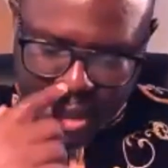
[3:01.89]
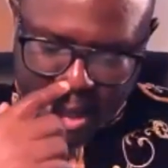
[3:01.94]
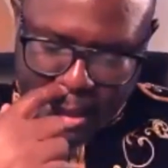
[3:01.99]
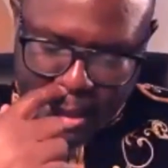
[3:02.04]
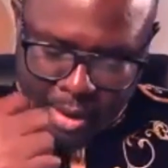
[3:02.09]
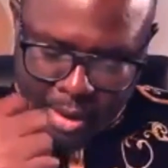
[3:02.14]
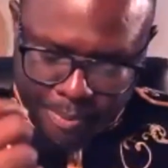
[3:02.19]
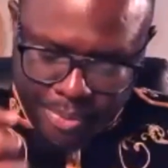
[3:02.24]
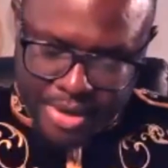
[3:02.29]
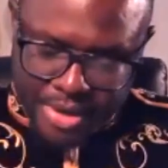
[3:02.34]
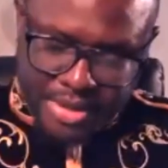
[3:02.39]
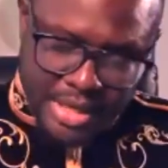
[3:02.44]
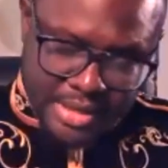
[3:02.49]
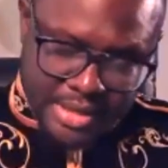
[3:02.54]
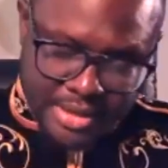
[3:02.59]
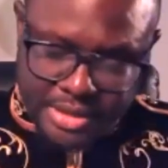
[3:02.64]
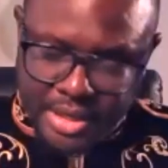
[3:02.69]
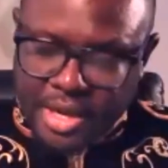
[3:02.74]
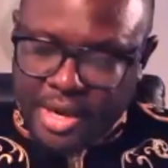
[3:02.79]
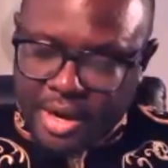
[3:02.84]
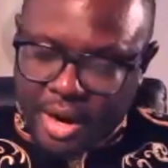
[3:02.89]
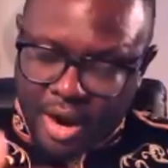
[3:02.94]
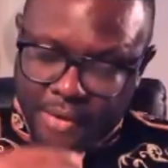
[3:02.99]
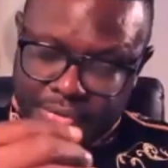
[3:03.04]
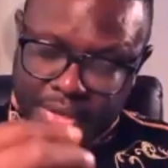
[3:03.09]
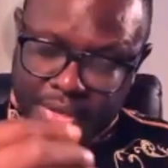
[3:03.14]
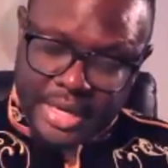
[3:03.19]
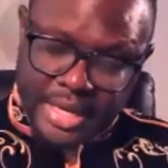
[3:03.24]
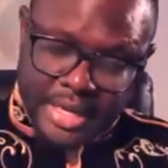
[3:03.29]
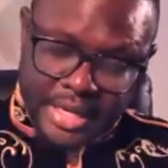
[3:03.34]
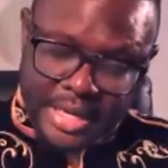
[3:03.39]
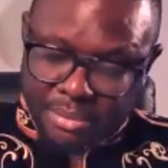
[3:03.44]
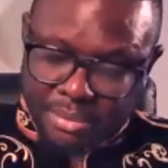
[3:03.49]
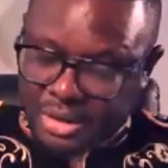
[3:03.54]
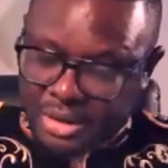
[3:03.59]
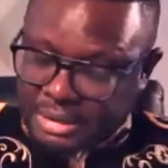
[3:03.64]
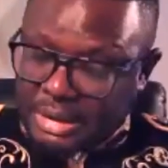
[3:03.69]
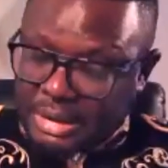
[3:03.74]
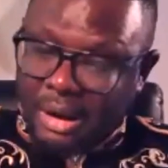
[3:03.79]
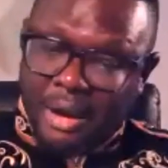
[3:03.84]
in the presence of the leader,
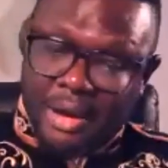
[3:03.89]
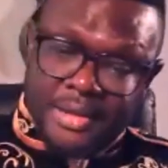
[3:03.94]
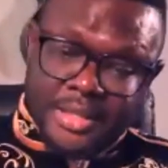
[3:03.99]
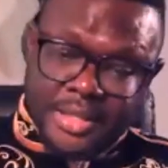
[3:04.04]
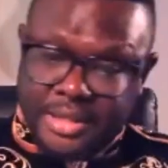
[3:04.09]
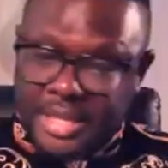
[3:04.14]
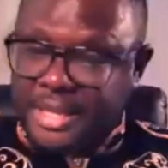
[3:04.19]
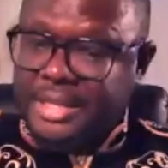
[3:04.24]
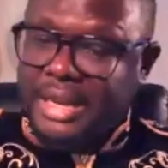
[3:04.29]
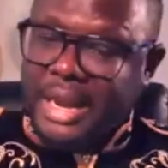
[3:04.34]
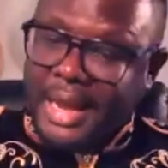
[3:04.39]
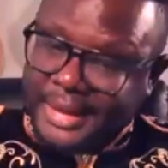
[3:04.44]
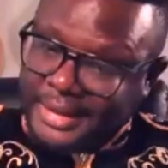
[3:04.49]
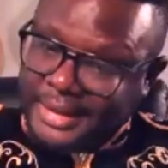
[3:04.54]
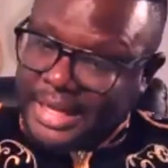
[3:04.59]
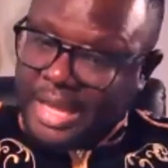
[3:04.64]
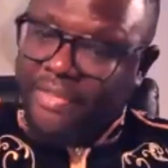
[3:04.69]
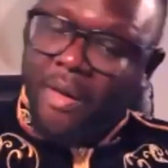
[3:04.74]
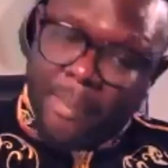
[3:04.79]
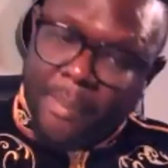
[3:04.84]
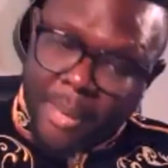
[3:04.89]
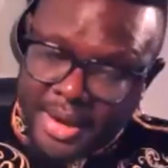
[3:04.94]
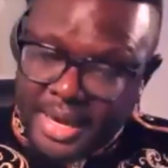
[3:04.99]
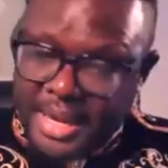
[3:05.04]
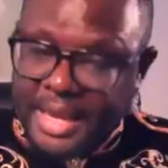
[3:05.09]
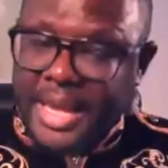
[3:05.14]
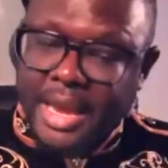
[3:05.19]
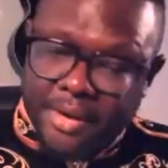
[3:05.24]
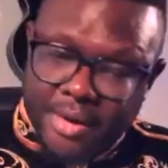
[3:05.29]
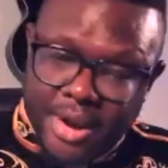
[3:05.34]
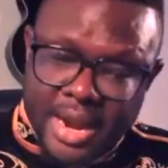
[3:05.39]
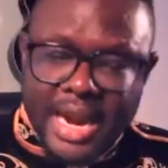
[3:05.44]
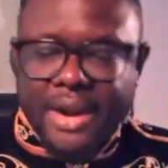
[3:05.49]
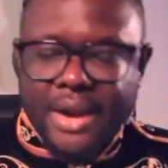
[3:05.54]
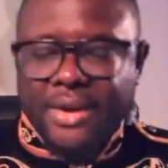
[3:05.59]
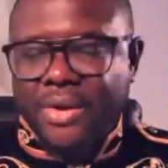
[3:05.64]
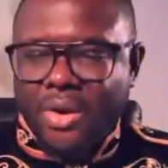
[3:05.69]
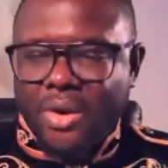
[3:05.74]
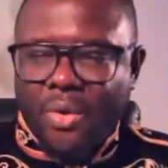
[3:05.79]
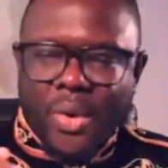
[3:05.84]
but God did not give up on Aaron. I
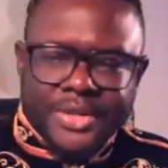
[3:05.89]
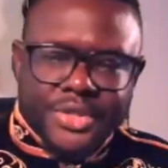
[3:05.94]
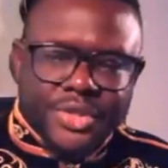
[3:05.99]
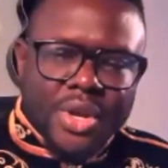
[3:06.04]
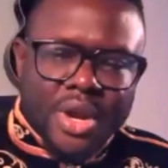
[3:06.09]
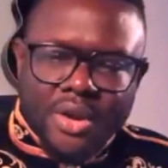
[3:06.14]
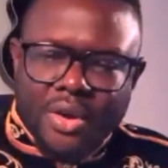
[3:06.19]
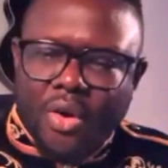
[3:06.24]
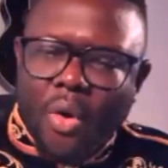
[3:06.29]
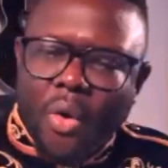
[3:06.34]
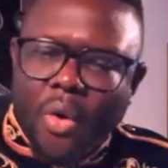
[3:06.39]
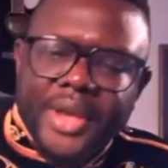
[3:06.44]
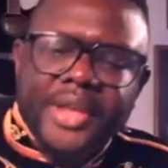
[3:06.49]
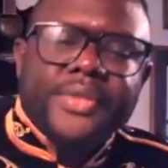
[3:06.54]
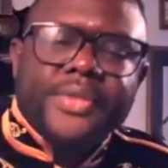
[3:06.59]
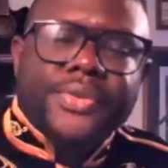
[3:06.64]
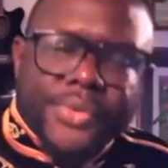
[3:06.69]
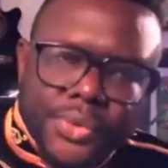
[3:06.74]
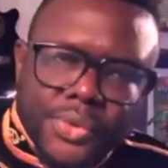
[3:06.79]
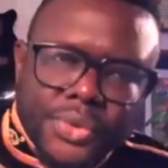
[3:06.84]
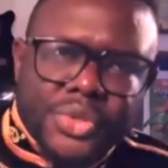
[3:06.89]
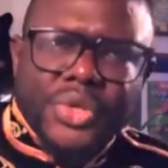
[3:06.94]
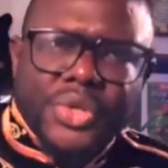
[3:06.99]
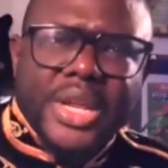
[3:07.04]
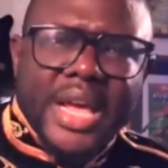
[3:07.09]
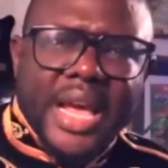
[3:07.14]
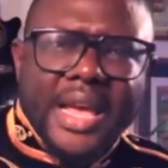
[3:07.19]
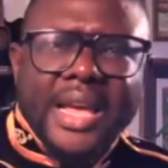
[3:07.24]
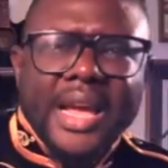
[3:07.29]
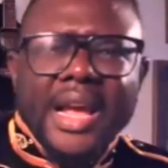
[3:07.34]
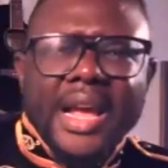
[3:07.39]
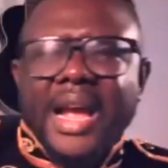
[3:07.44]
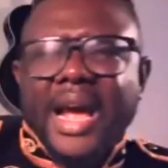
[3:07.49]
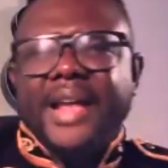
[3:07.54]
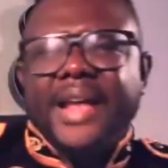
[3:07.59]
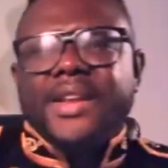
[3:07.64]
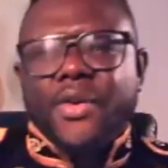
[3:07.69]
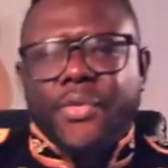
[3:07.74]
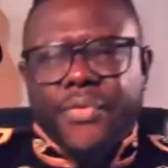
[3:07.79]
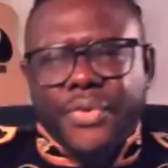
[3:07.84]
don't know what you're going through today,
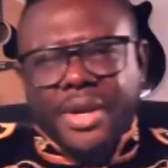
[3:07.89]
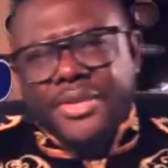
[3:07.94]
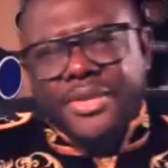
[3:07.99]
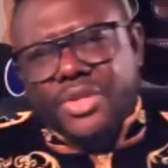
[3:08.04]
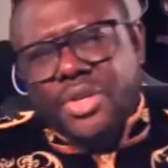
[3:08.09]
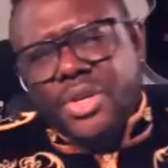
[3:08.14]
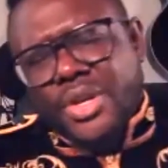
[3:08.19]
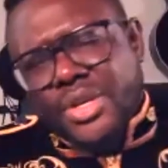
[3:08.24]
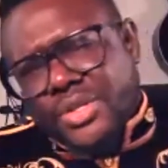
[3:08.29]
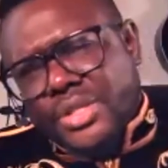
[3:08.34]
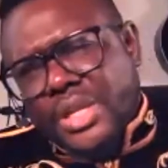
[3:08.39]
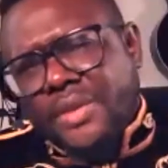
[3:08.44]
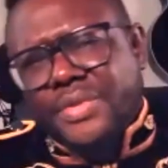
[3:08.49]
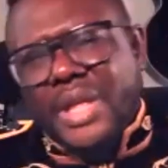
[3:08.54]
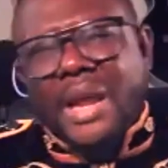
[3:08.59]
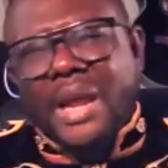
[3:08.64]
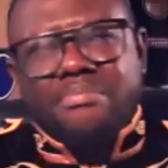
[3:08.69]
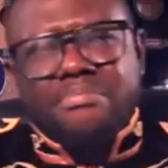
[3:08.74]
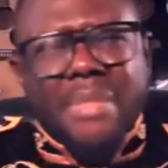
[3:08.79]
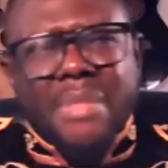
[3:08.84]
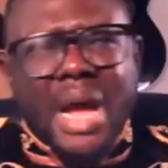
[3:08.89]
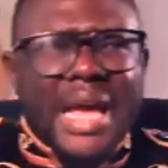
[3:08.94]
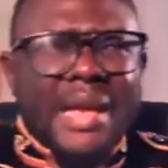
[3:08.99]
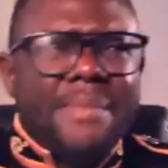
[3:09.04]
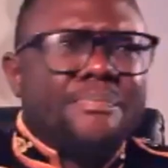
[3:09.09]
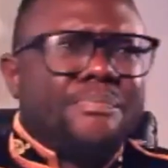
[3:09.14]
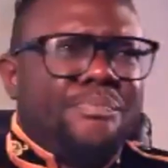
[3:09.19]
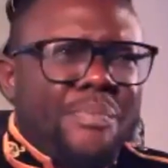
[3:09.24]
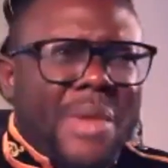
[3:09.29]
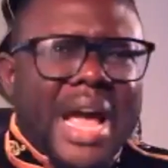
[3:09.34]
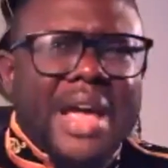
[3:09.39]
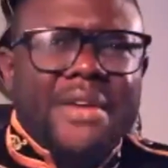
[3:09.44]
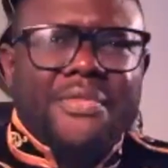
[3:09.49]
and you figure to yourself that my, my